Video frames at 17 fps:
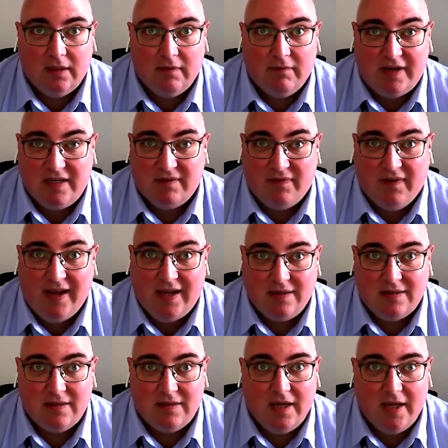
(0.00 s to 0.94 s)

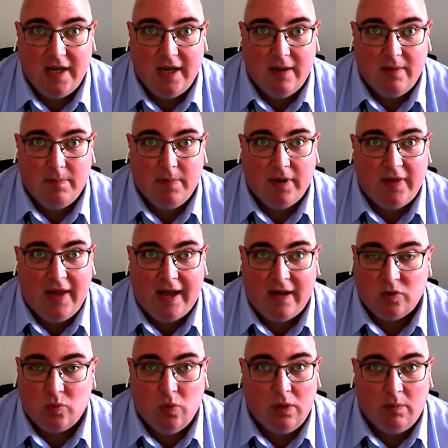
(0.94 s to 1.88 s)
face-to-face, but that
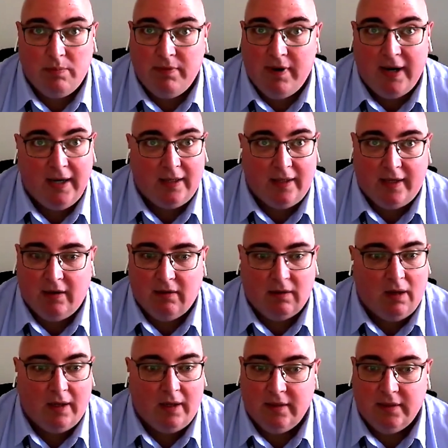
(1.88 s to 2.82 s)
has worked brilliantly
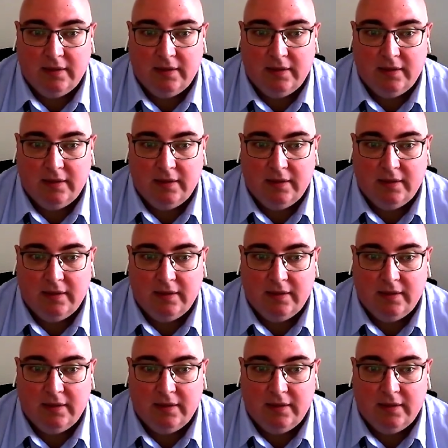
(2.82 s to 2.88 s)
online.